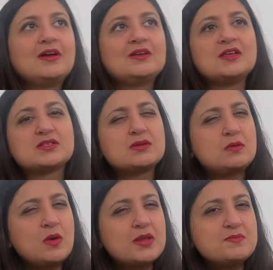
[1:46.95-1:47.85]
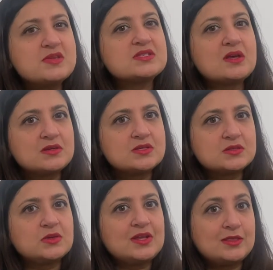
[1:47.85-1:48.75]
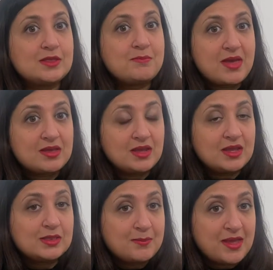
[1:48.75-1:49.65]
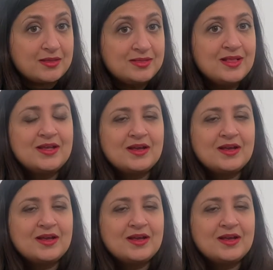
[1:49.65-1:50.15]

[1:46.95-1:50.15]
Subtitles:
is quite misunderstood in the male.